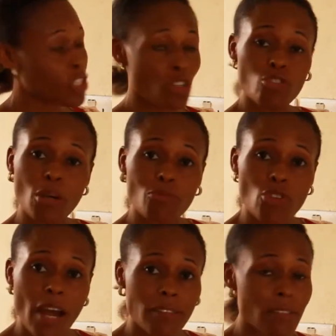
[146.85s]
to
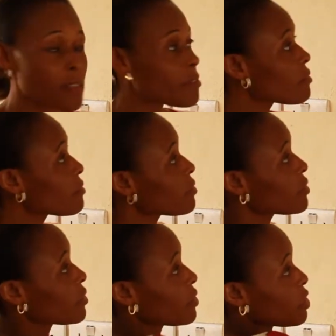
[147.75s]
subtract
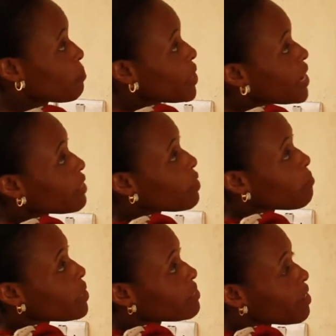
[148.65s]
the bigger
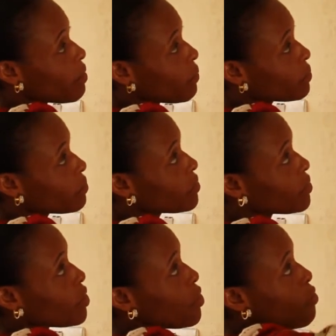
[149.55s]
number
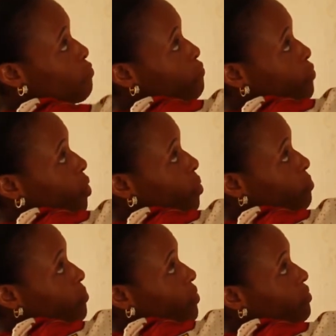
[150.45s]
down
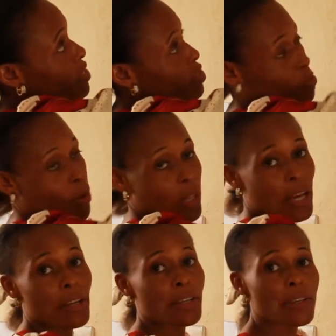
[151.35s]
from the
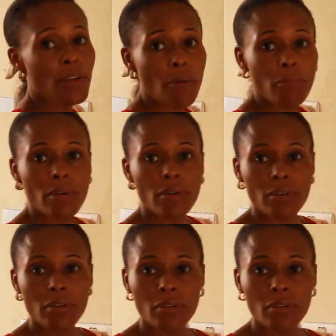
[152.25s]
smaller number.